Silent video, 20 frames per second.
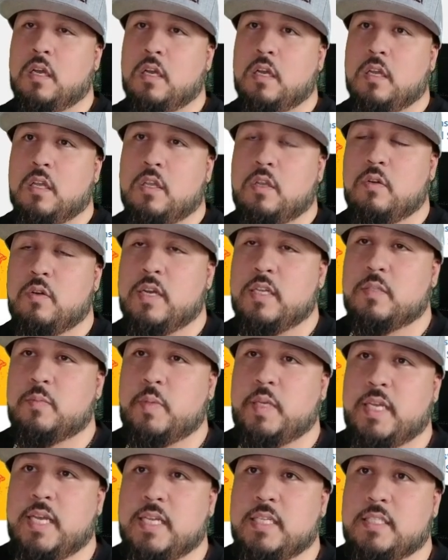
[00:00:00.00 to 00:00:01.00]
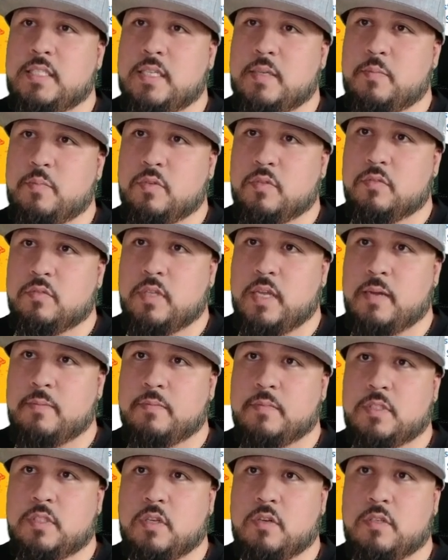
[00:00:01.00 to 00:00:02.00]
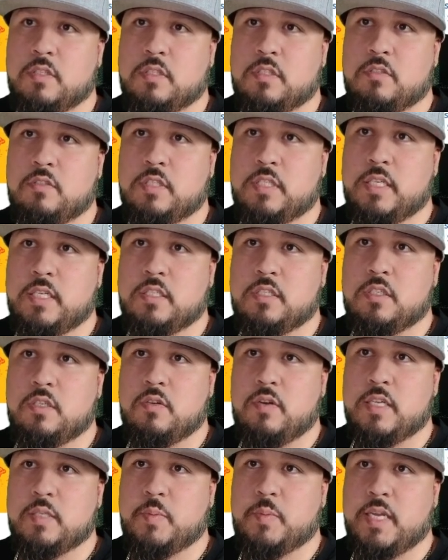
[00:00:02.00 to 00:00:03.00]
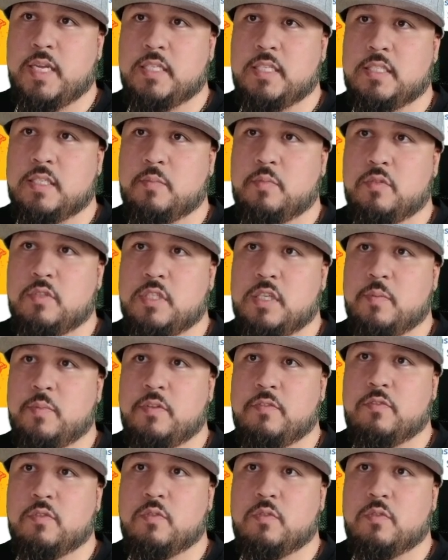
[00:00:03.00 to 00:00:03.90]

USPS Simple. Yep. So you see it's USPS Simple Shipping for